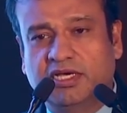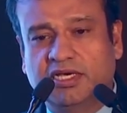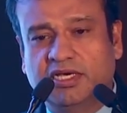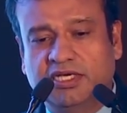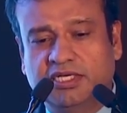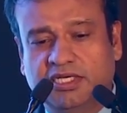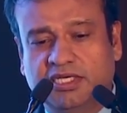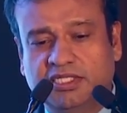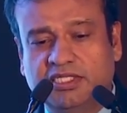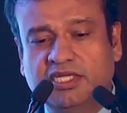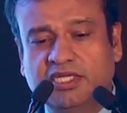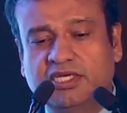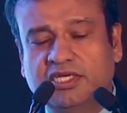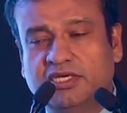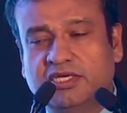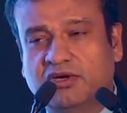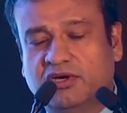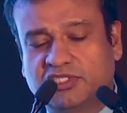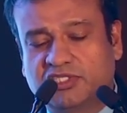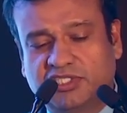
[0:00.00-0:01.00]
in the
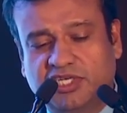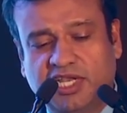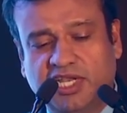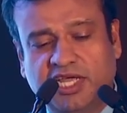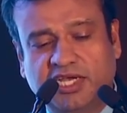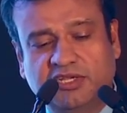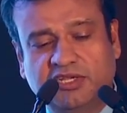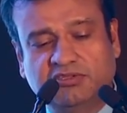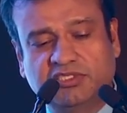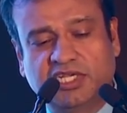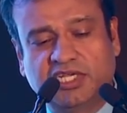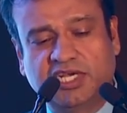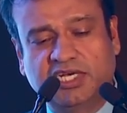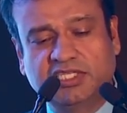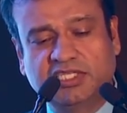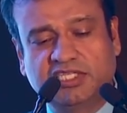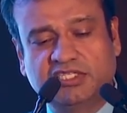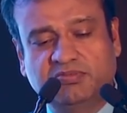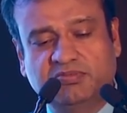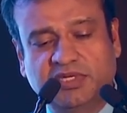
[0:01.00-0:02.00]
Australia and New Zealand,
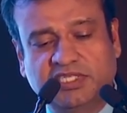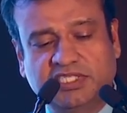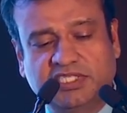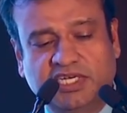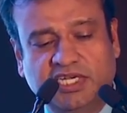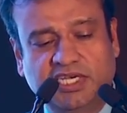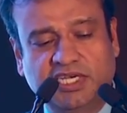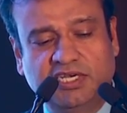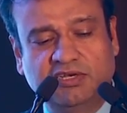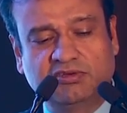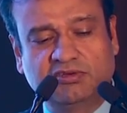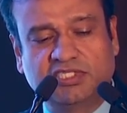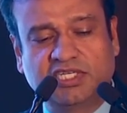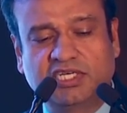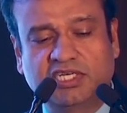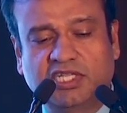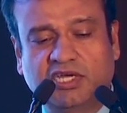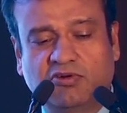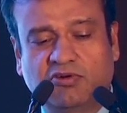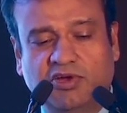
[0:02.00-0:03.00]
this basically looks at
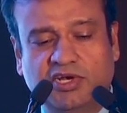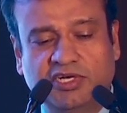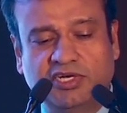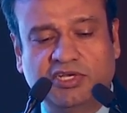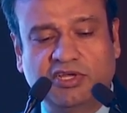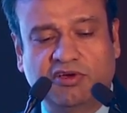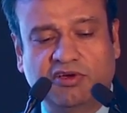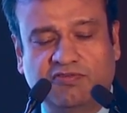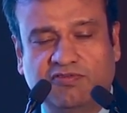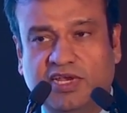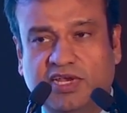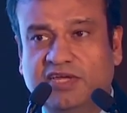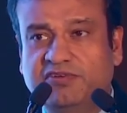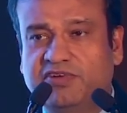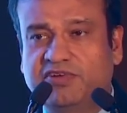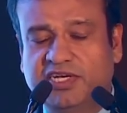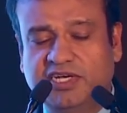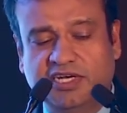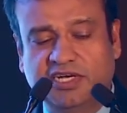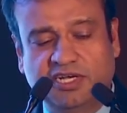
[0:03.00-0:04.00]
the quality of life
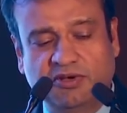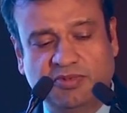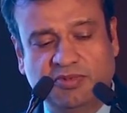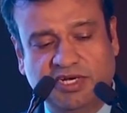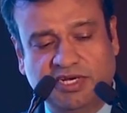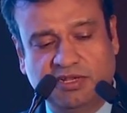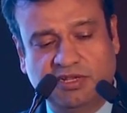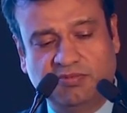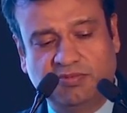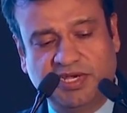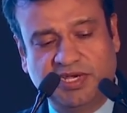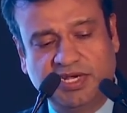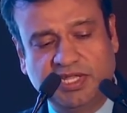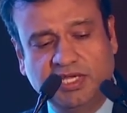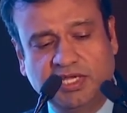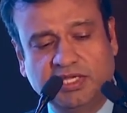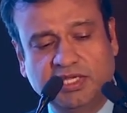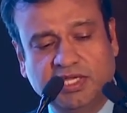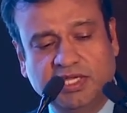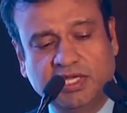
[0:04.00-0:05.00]
and incremental
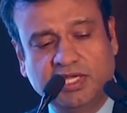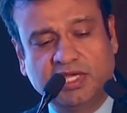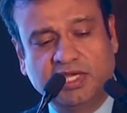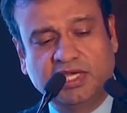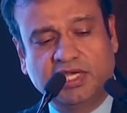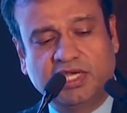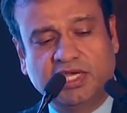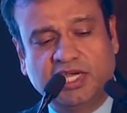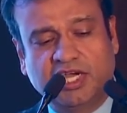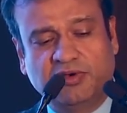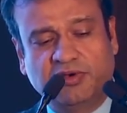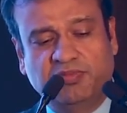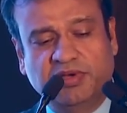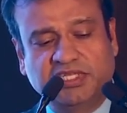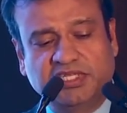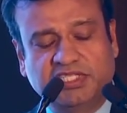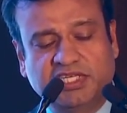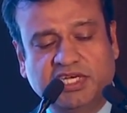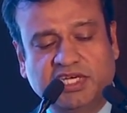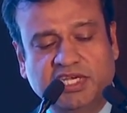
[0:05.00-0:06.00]
PD. It
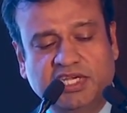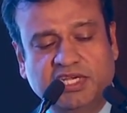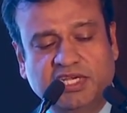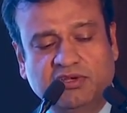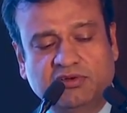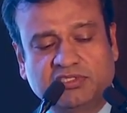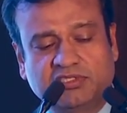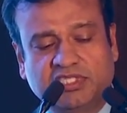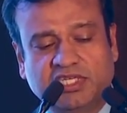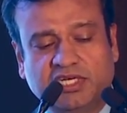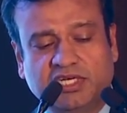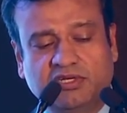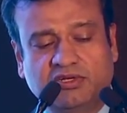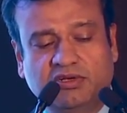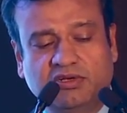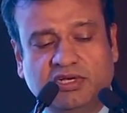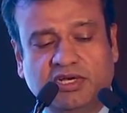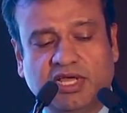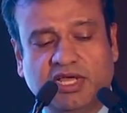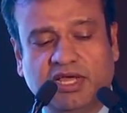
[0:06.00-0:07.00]
basically looks at
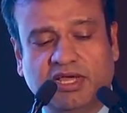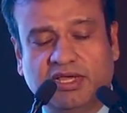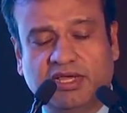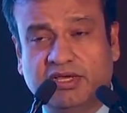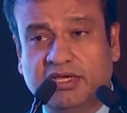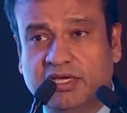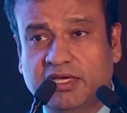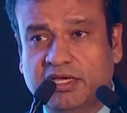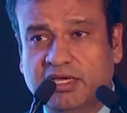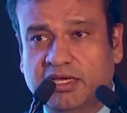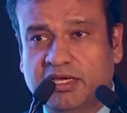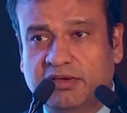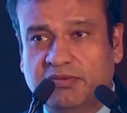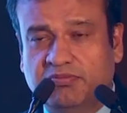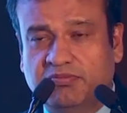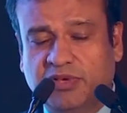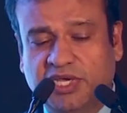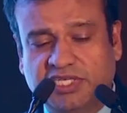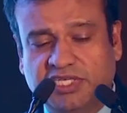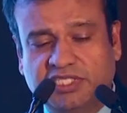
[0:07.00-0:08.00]

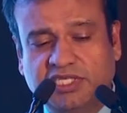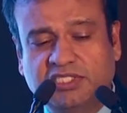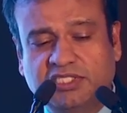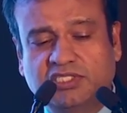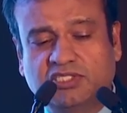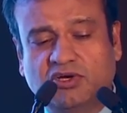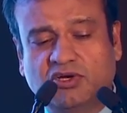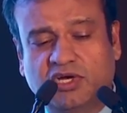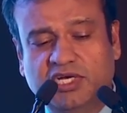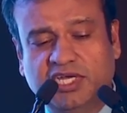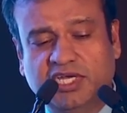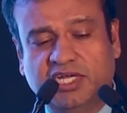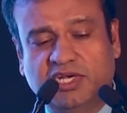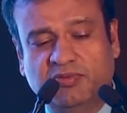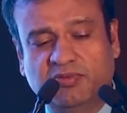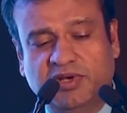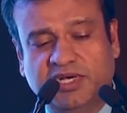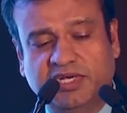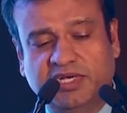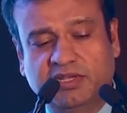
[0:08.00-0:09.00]
patients on
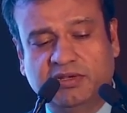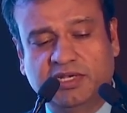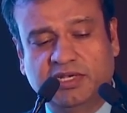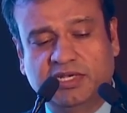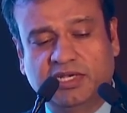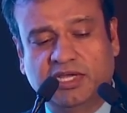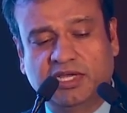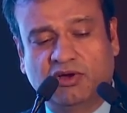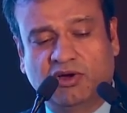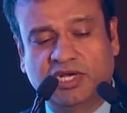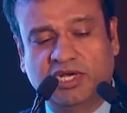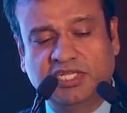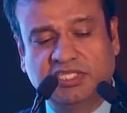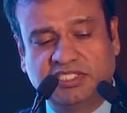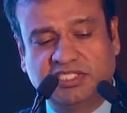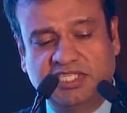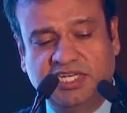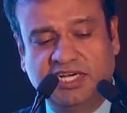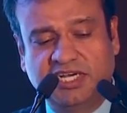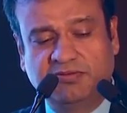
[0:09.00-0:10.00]

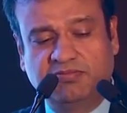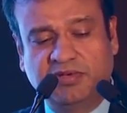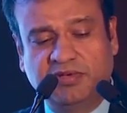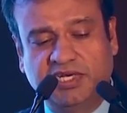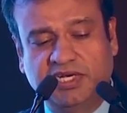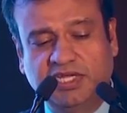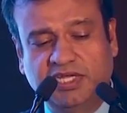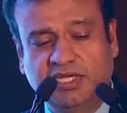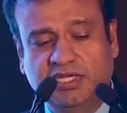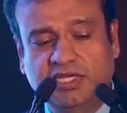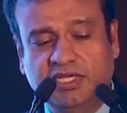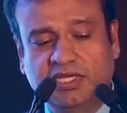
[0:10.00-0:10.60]
incident PD